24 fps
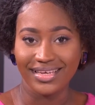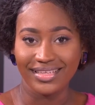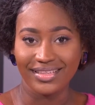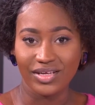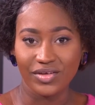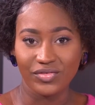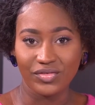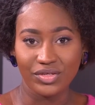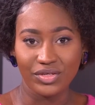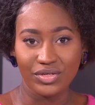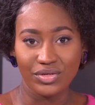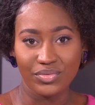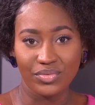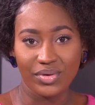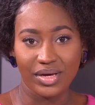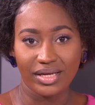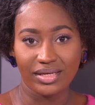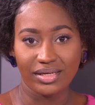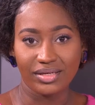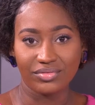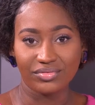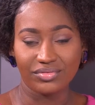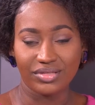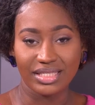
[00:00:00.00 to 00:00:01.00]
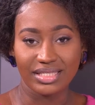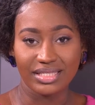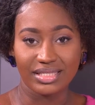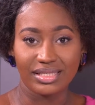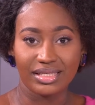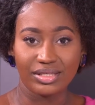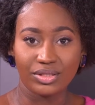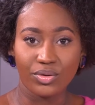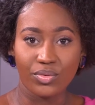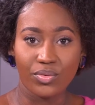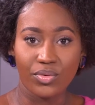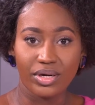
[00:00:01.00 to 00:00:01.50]
Now, the UN
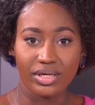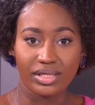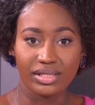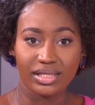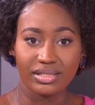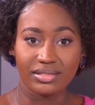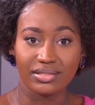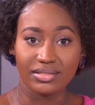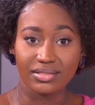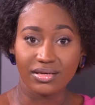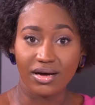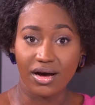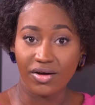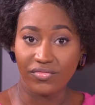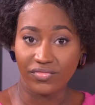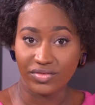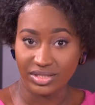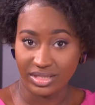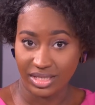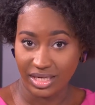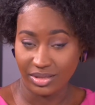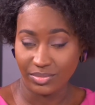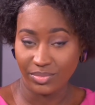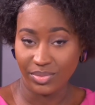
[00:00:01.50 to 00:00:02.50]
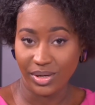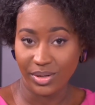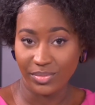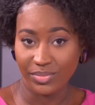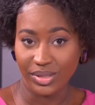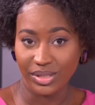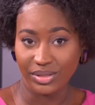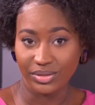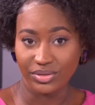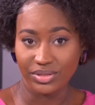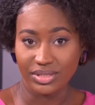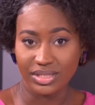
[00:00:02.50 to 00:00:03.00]
Resident Coordinator's Office in
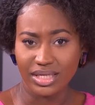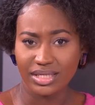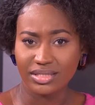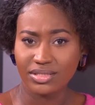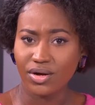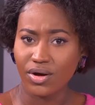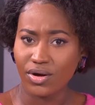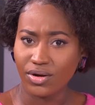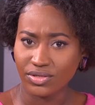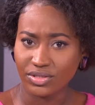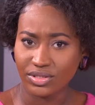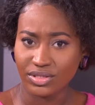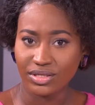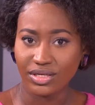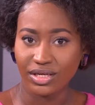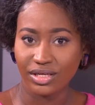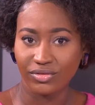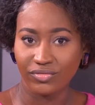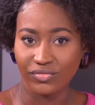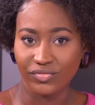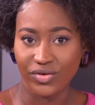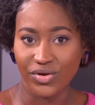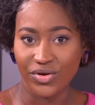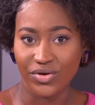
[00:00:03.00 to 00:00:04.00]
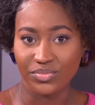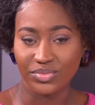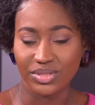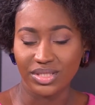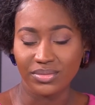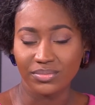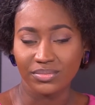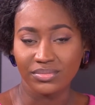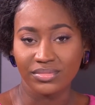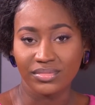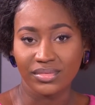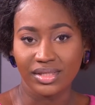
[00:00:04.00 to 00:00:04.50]
Barbados has also
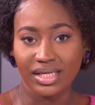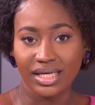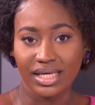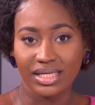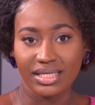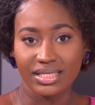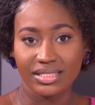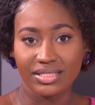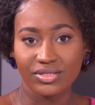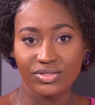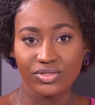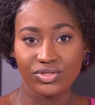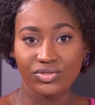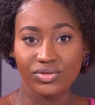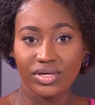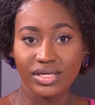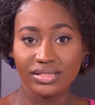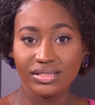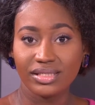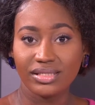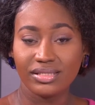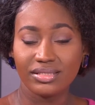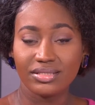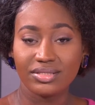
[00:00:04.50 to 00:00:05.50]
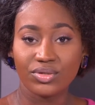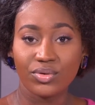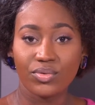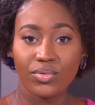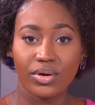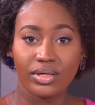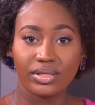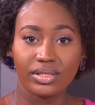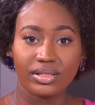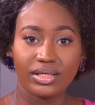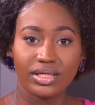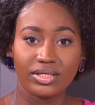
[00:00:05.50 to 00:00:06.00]
confirmed it is strengthening its
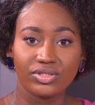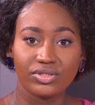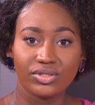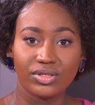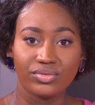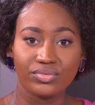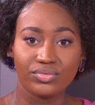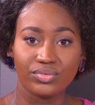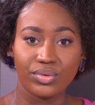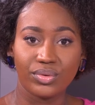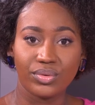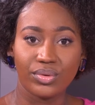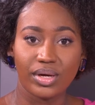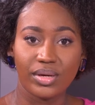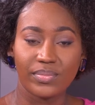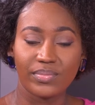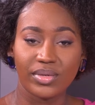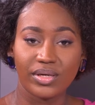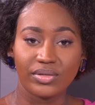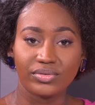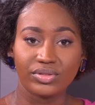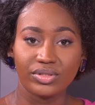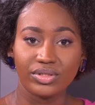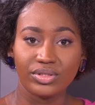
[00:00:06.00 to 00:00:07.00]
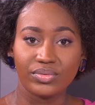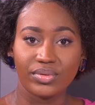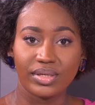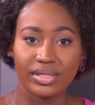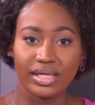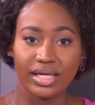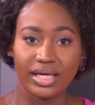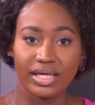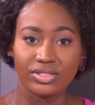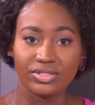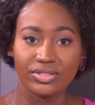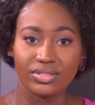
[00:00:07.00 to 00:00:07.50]
coordination role among the
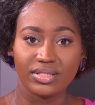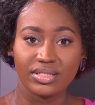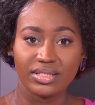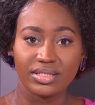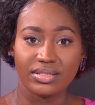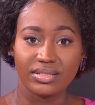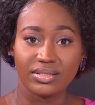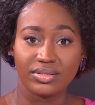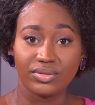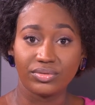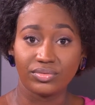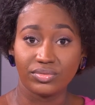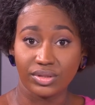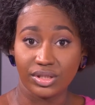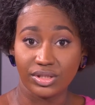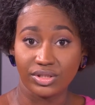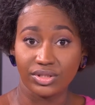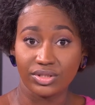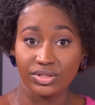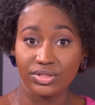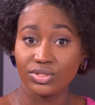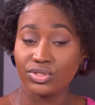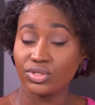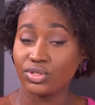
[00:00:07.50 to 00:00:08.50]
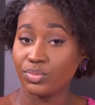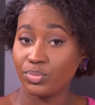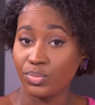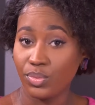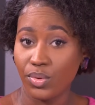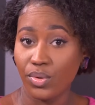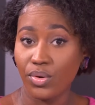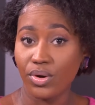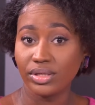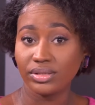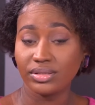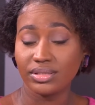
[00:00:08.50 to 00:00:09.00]
UN agencies in the region to
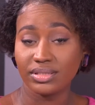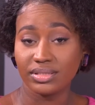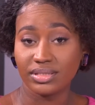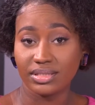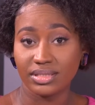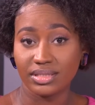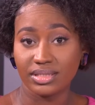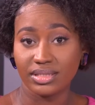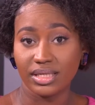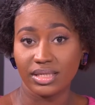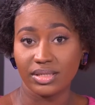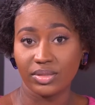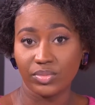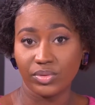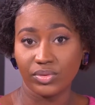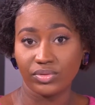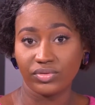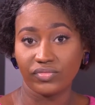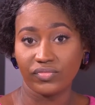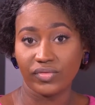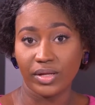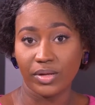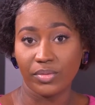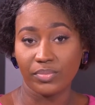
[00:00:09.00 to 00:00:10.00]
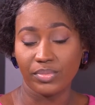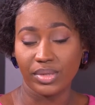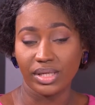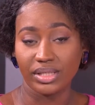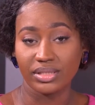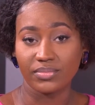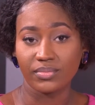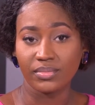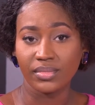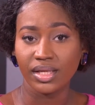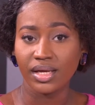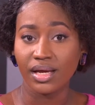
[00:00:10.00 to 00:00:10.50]
support the sustainable
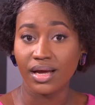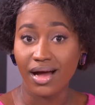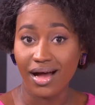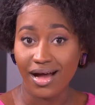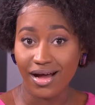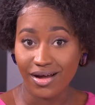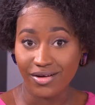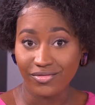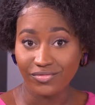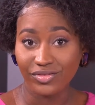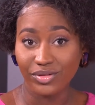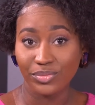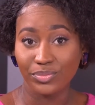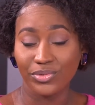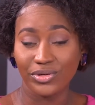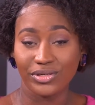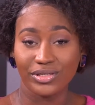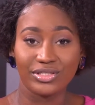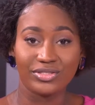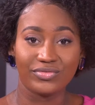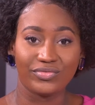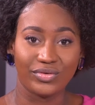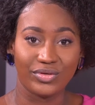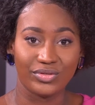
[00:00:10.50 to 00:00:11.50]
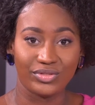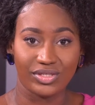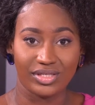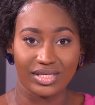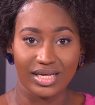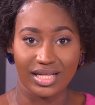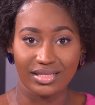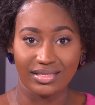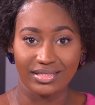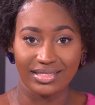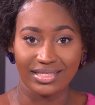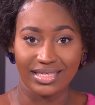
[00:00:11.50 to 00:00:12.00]
development of the British Virgin
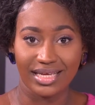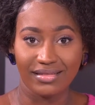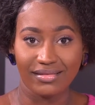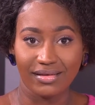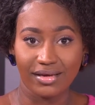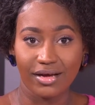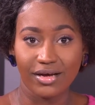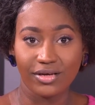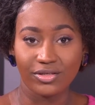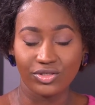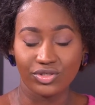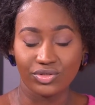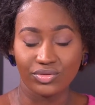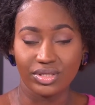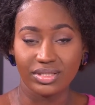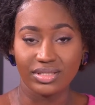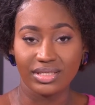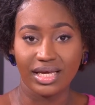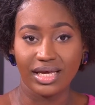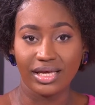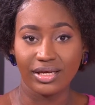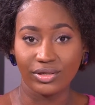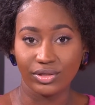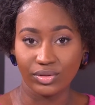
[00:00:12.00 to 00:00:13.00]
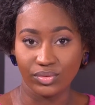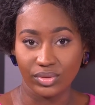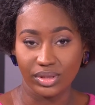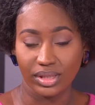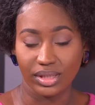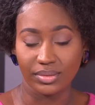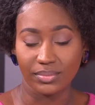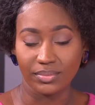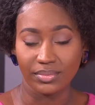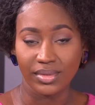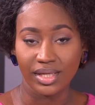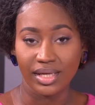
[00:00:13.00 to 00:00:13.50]
Islands and the countries
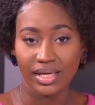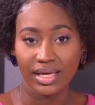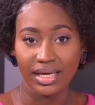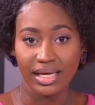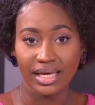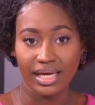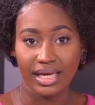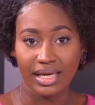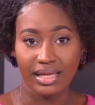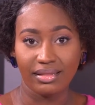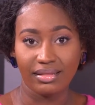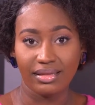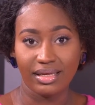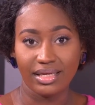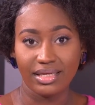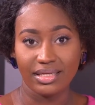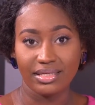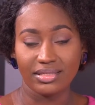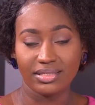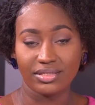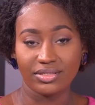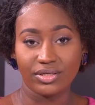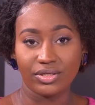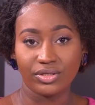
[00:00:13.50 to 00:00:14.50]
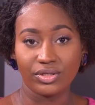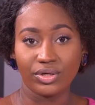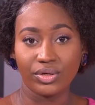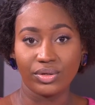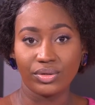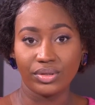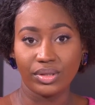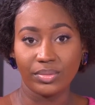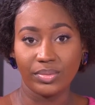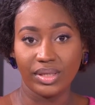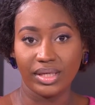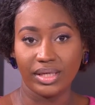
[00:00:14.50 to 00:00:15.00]
included in the Eastern
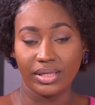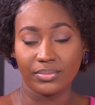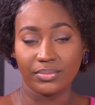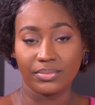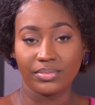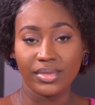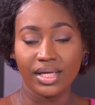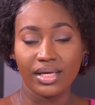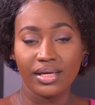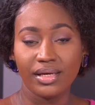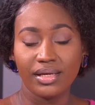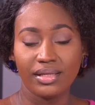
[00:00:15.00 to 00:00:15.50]
Caribbean.